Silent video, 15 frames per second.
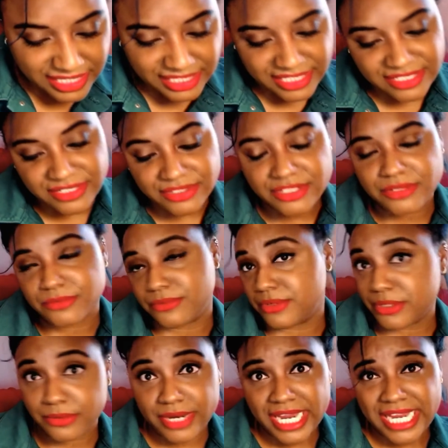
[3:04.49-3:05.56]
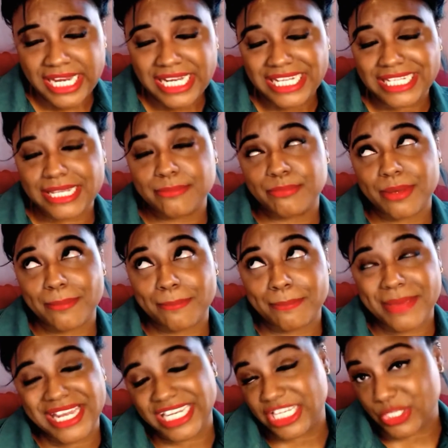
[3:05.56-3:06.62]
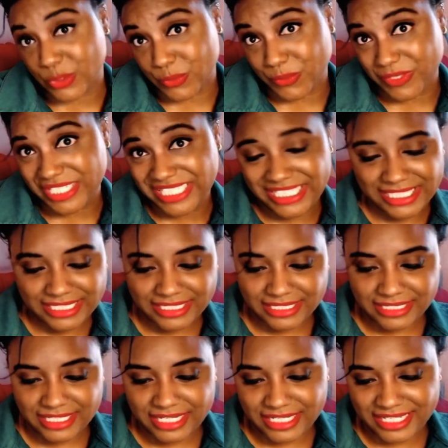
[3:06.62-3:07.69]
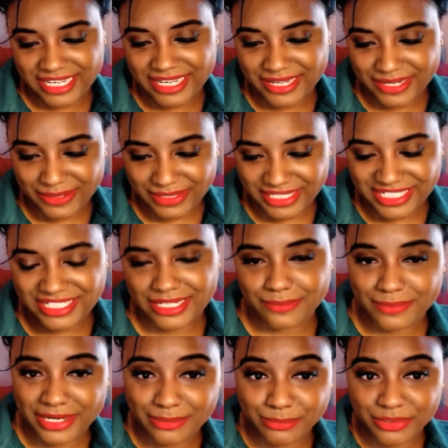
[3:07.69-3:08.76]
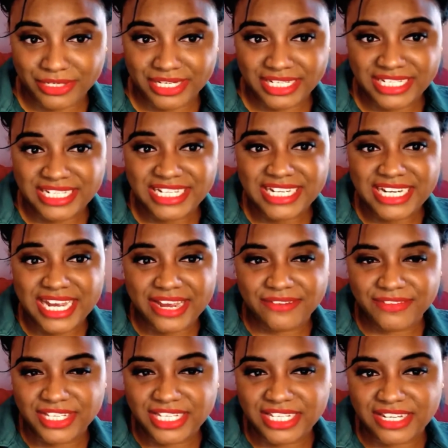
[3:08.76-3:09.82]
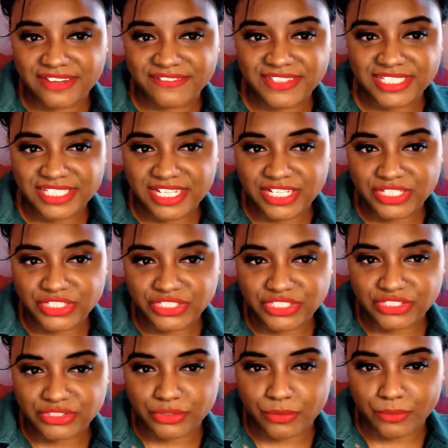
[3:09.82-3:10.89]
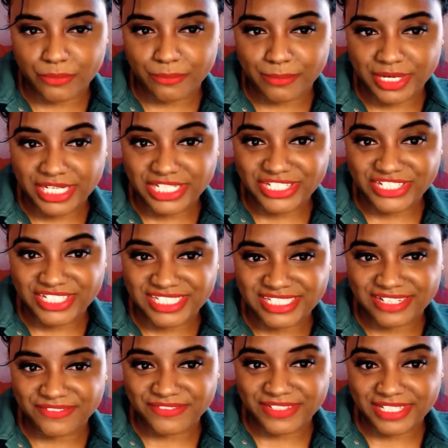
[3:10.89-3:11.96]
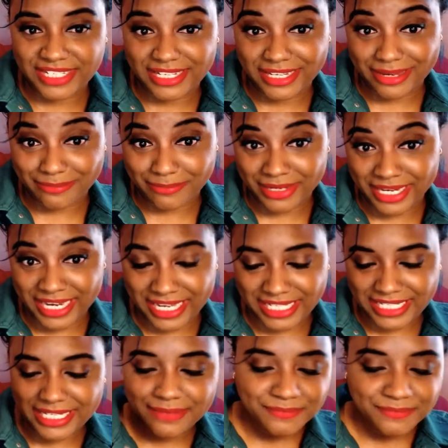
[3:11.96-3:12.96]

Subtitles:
These are the Rire lip manicures. This is in the shade Wine Burgundy. I really love this color so much. It's definitely up my alley.